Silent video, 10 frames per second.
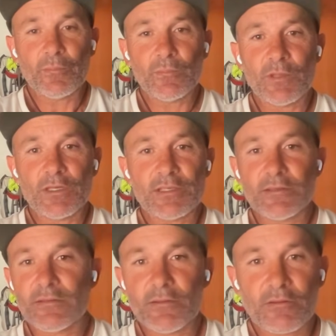that's
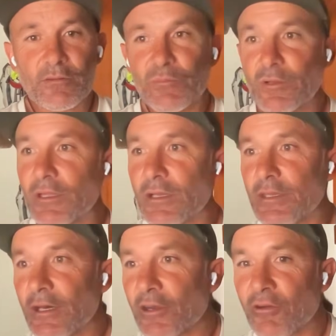completely
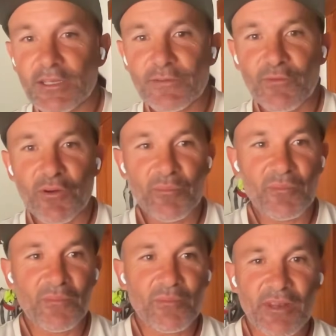digress
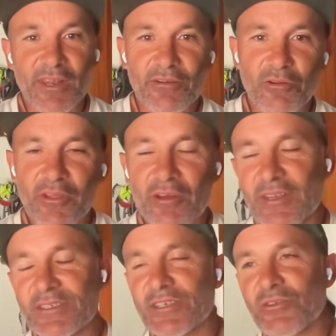from it, although
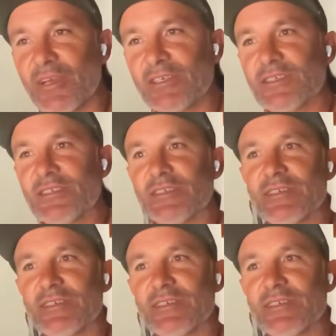it is this race. It's just